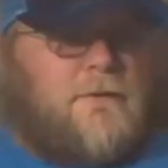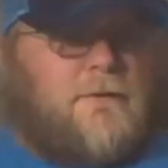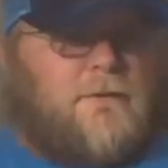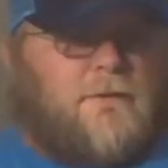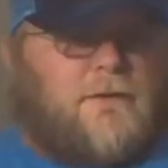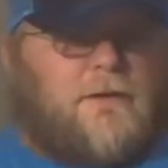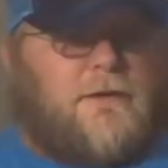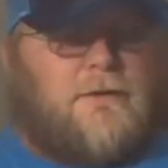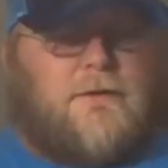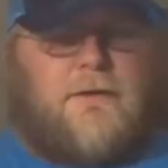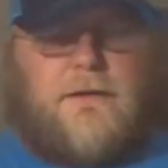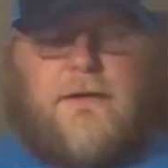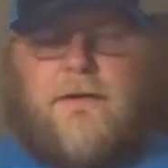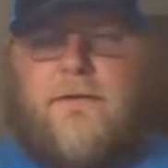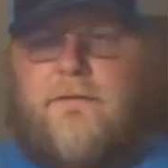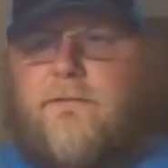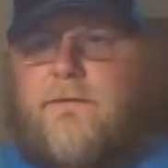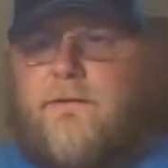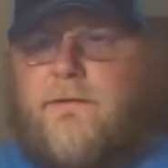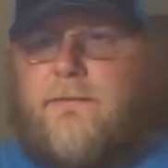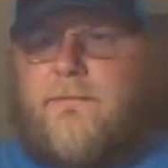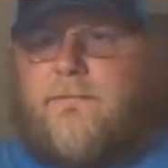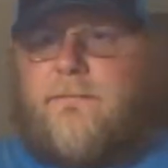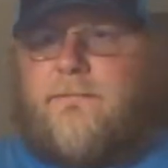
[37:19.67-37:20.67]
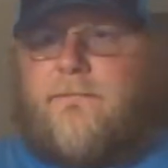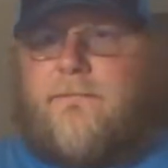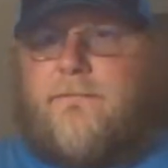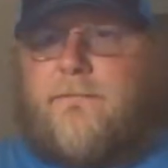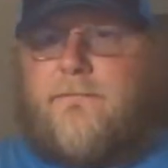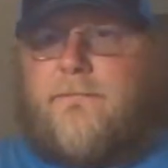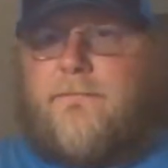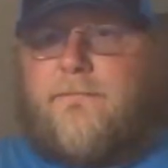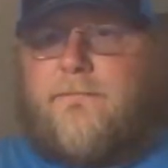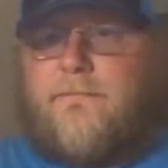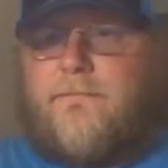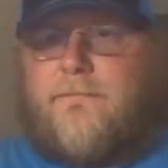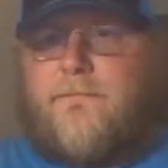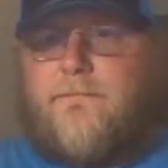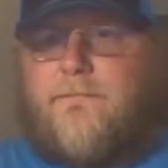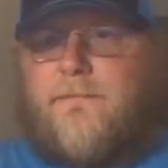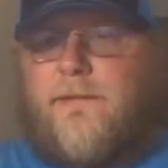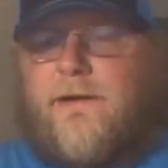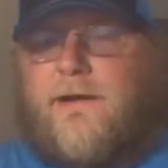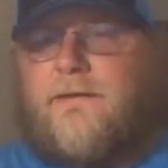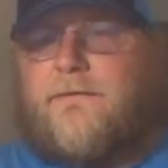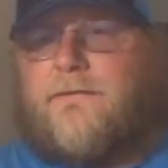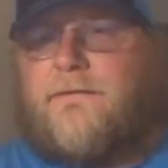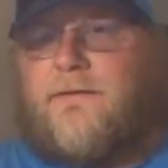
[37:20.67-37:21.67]
We can definitely
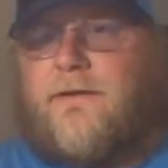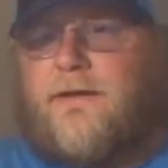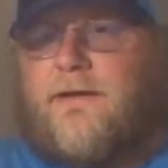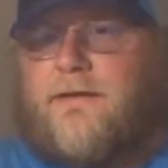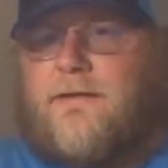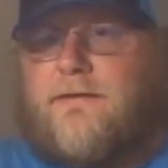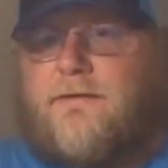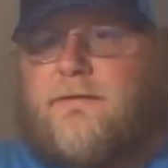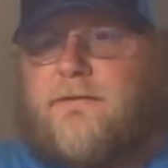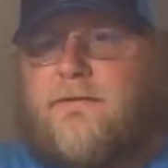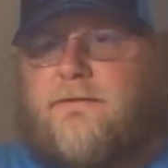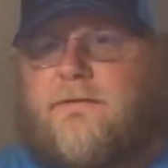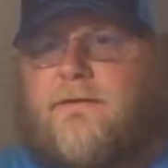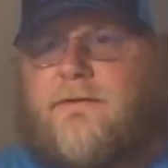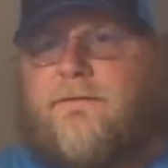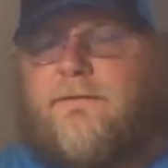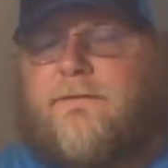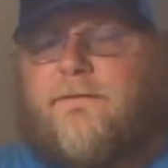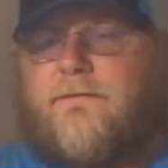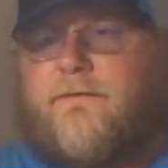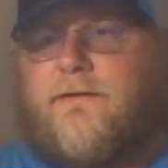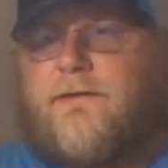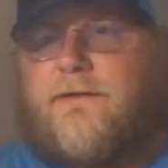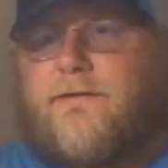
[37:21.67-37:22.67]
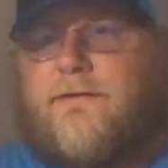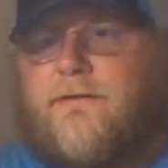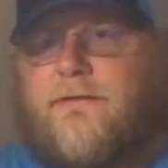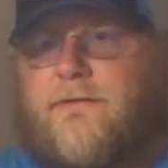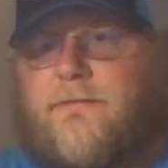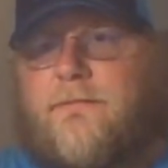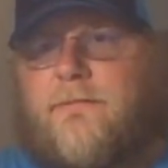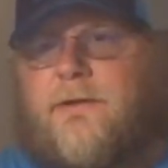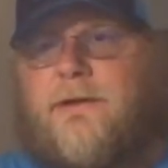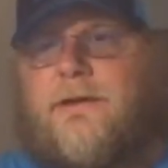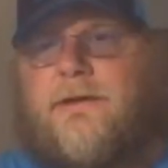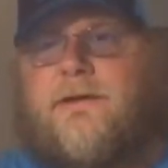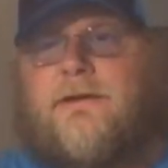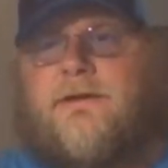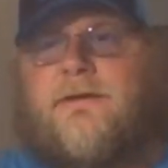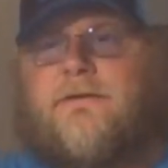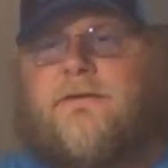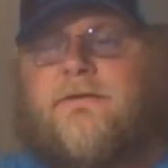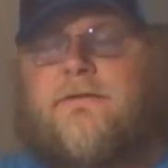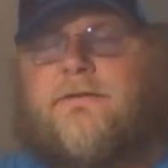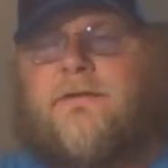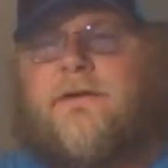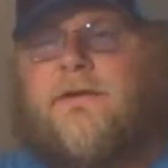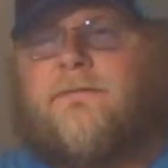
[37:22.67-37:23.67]
bounce ideas off of each other being in
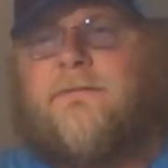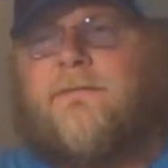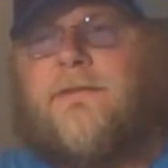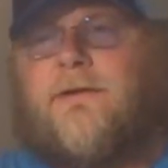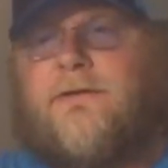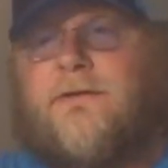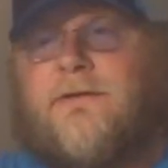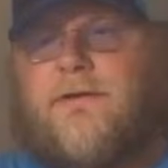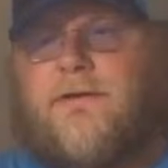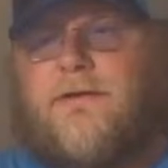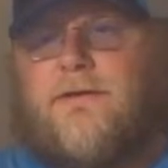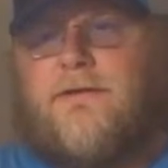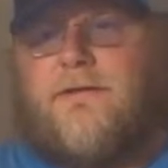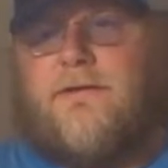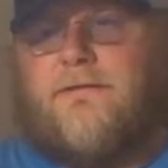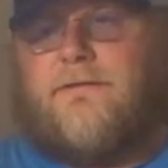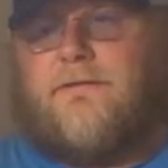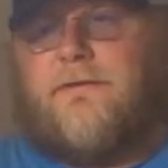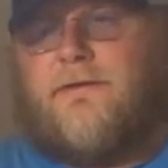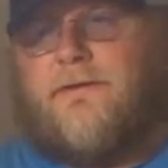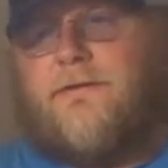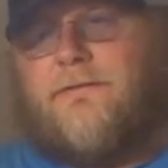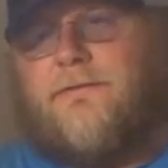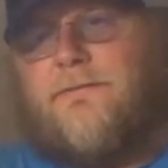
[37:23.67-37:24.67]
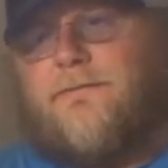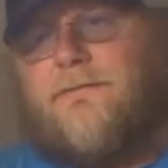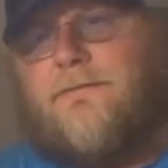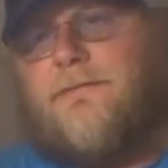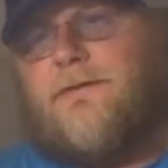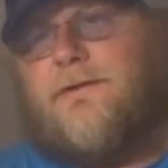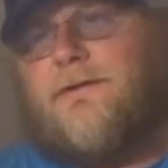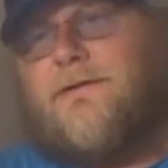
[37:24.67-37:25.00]
the same boat. It does help.